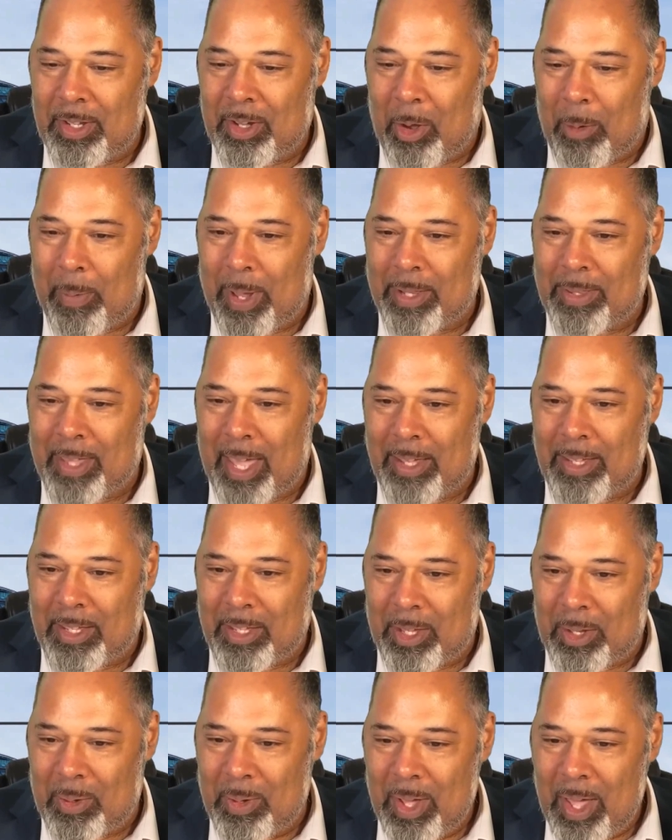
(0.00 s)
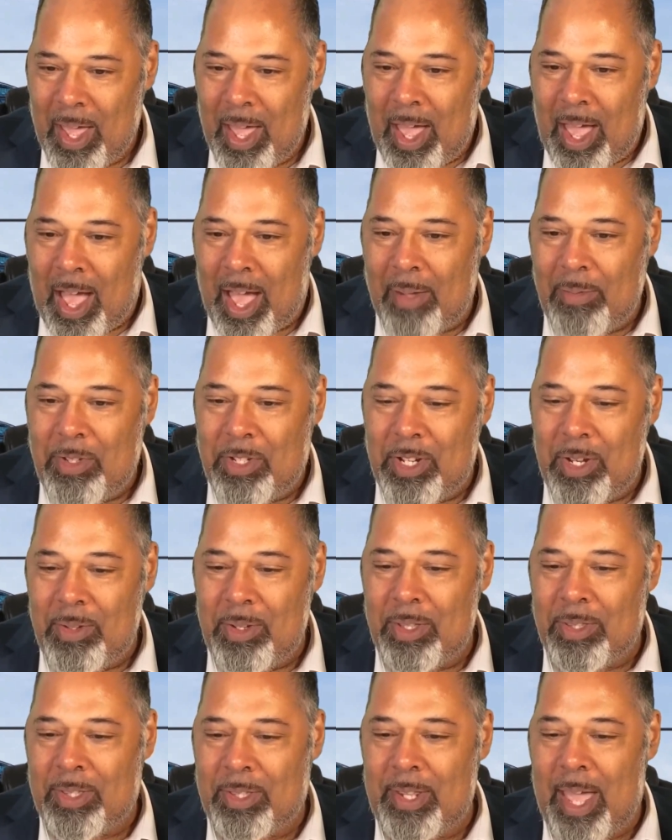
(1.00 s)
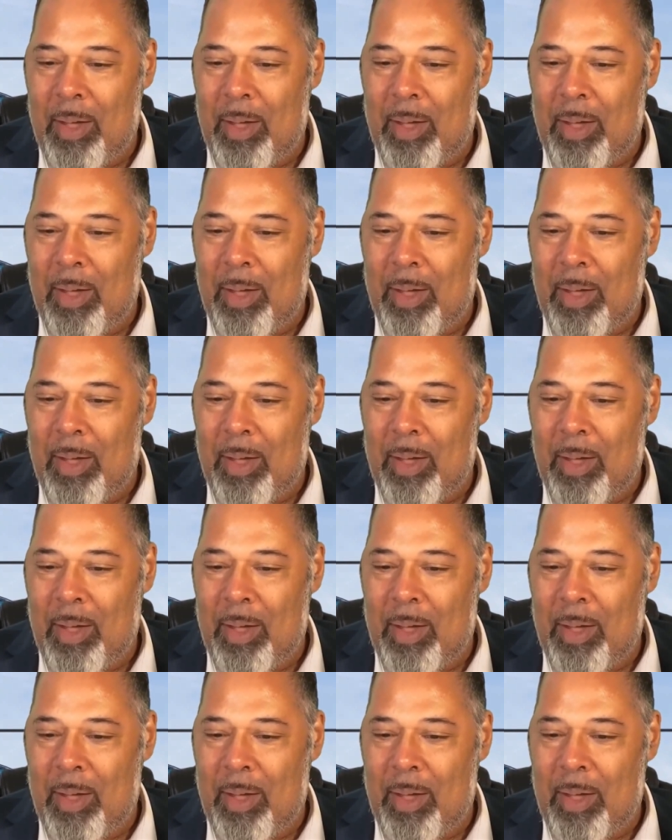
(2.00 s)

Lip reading: comment. Thank you, Judith.